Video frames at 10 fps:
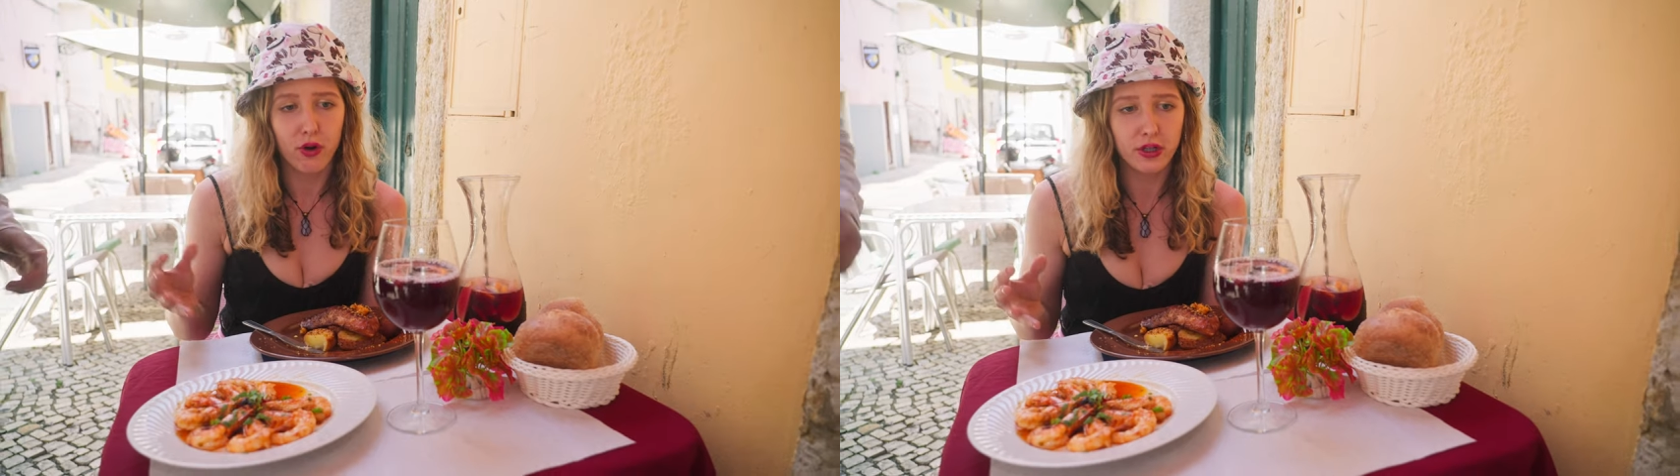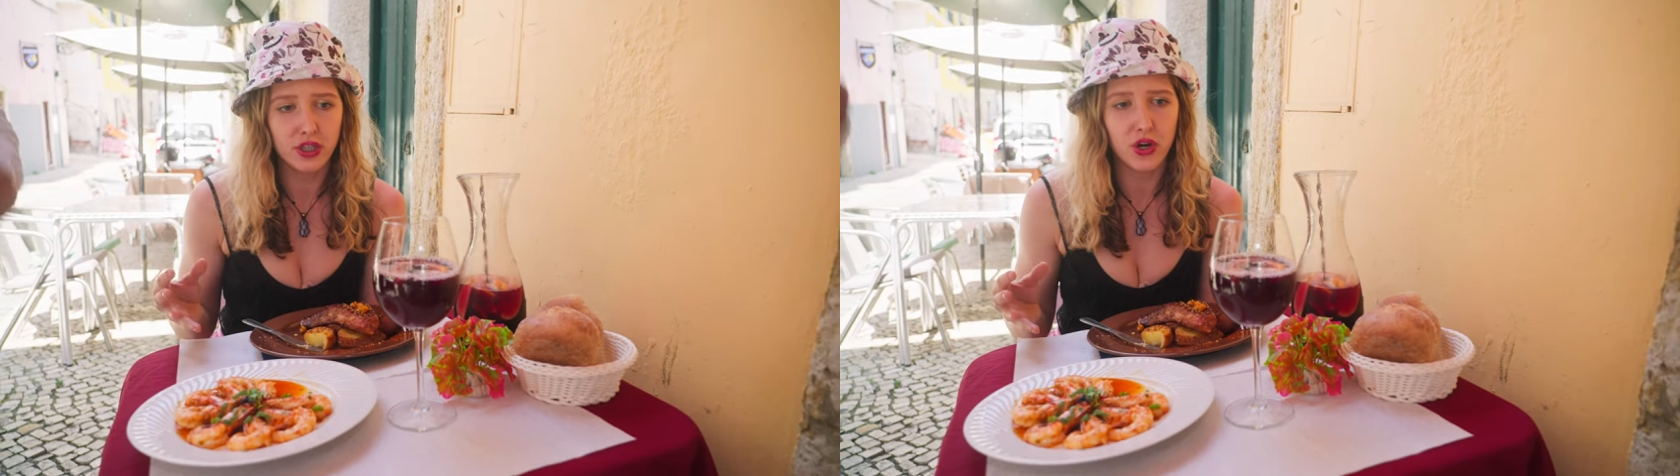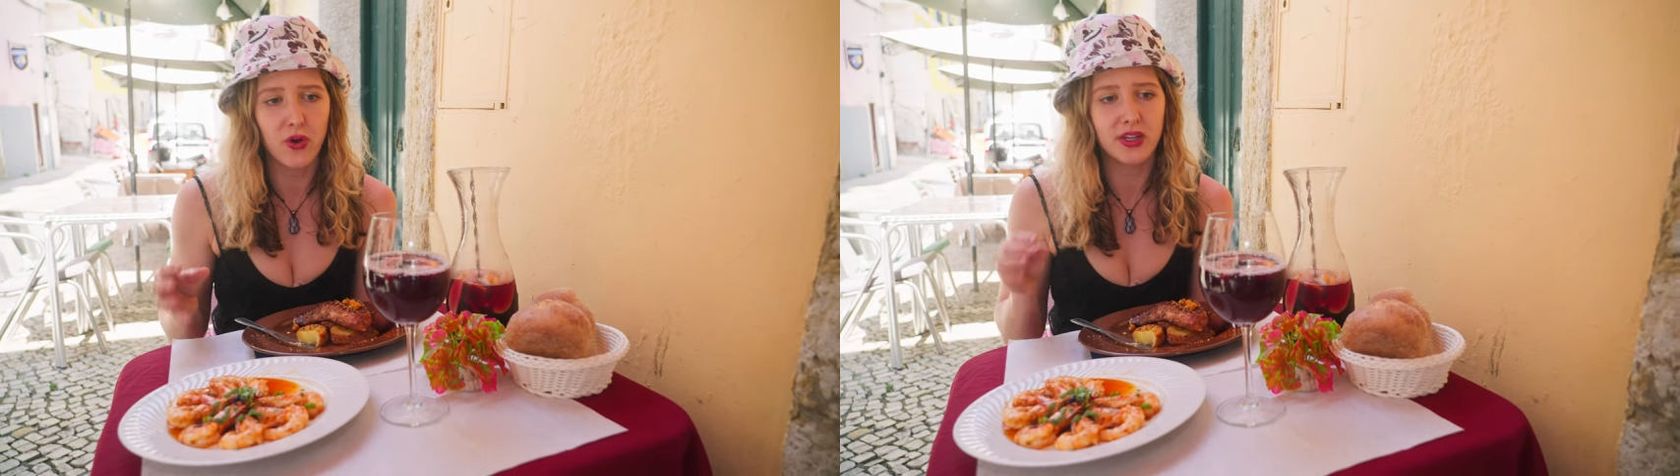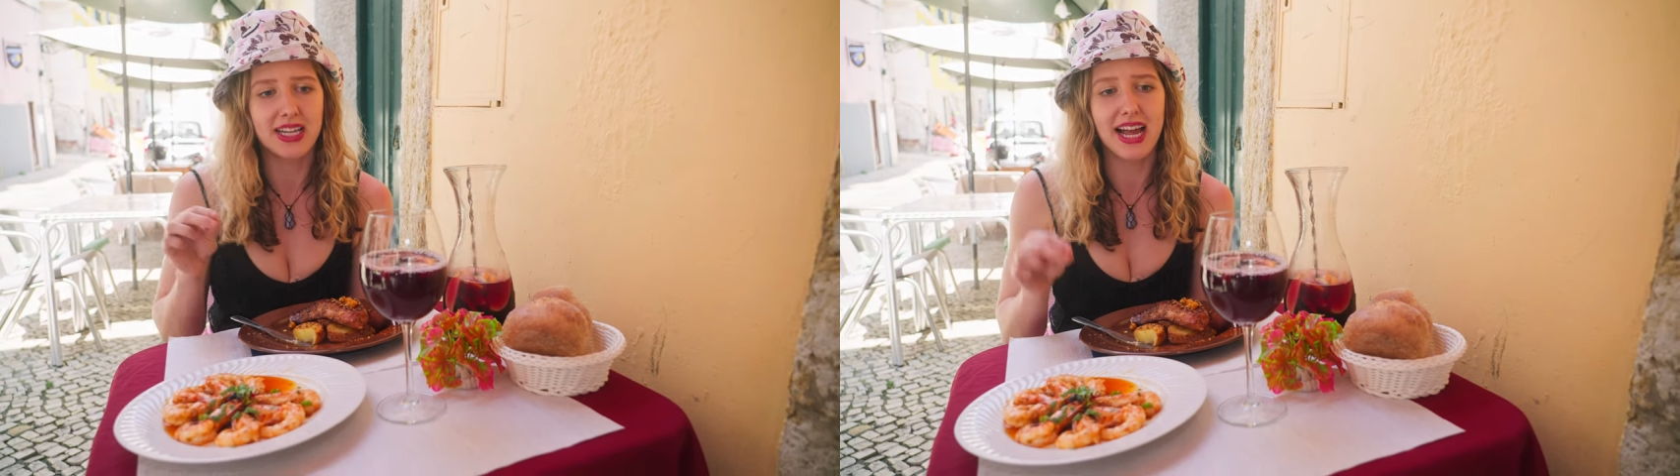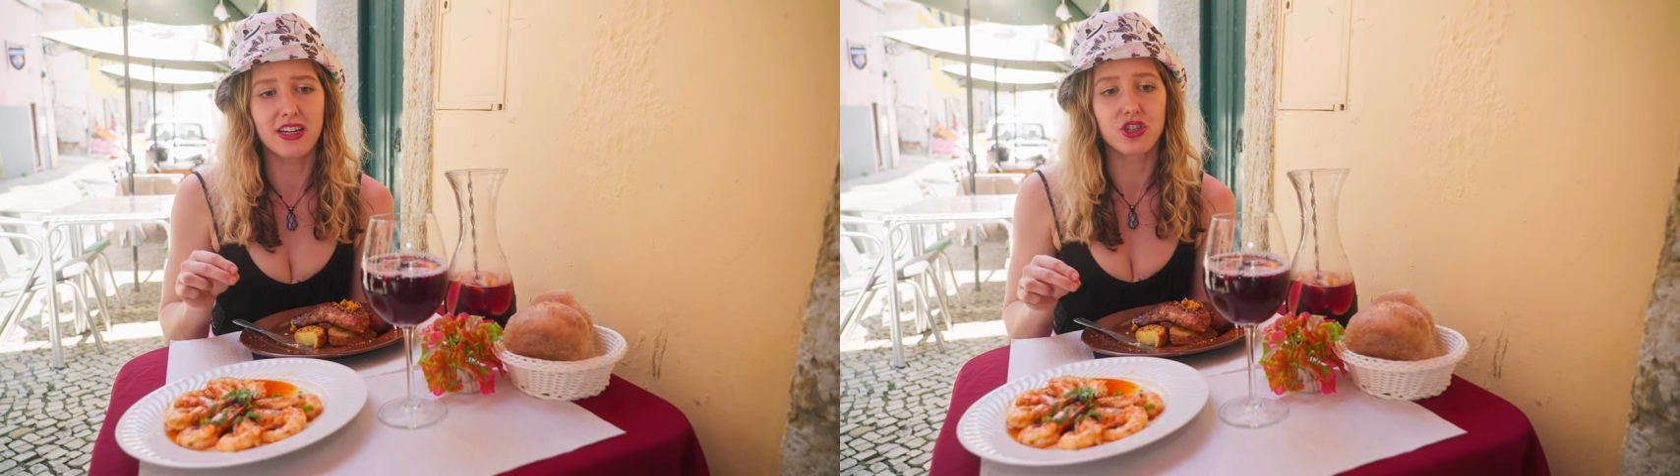Porto is
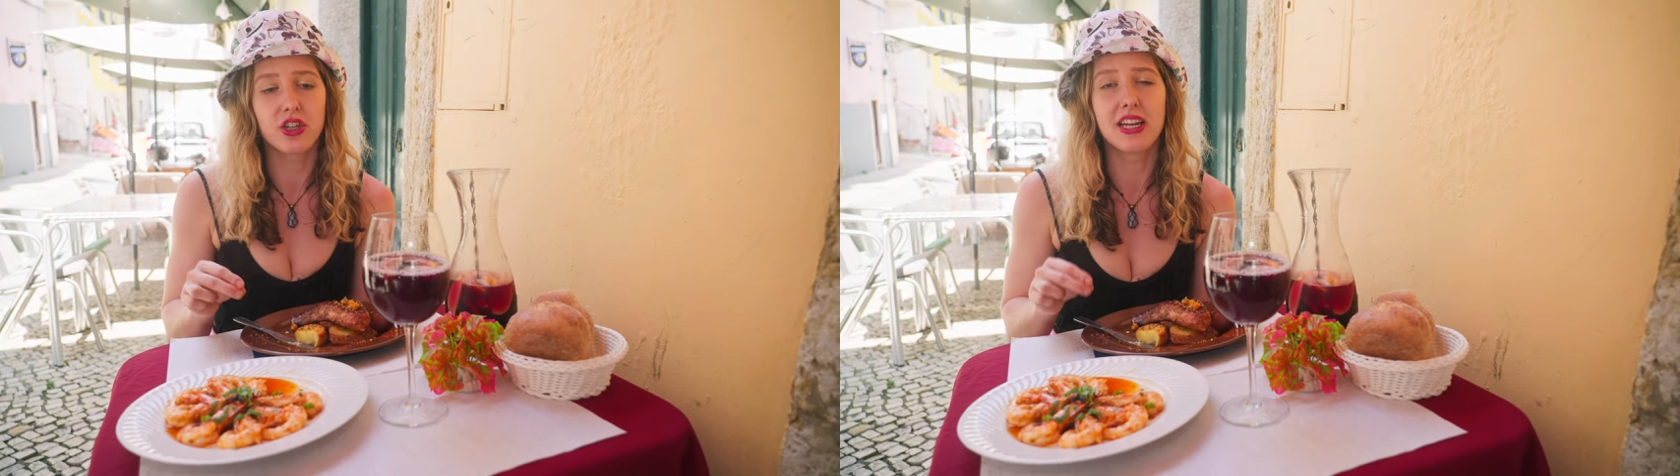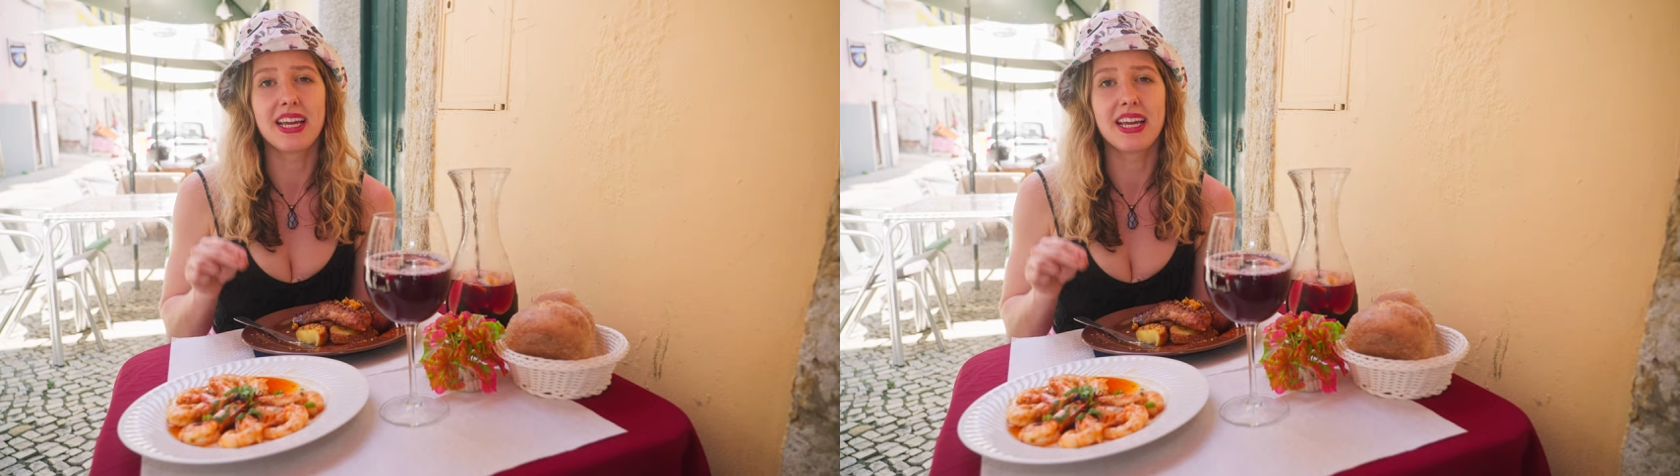actually the